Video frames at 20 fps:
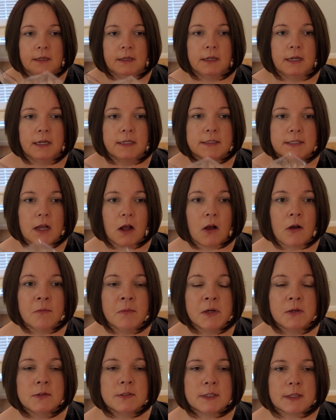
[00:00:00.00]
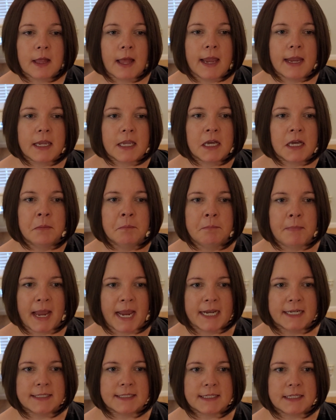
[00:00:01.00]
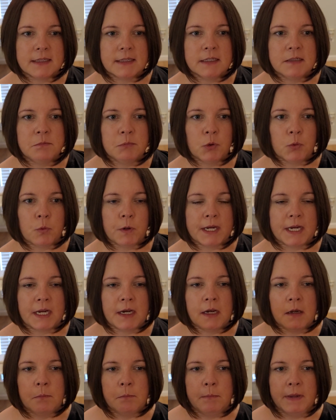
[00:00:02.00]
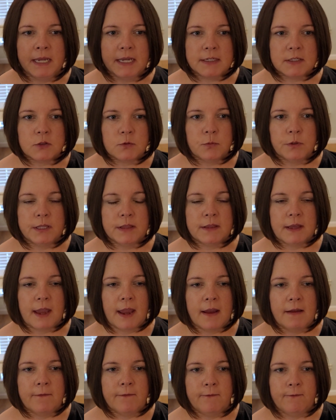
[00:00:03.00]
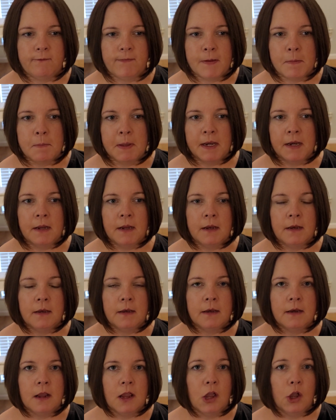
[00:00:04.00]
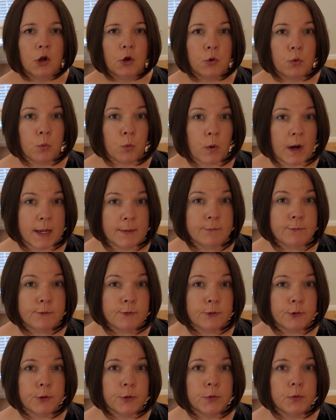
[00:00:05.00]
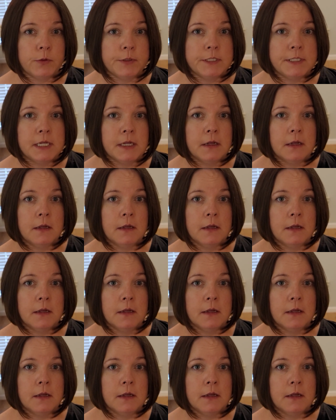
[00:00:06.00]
It's almost like a masculine marine mixed with a feminine grapefruit.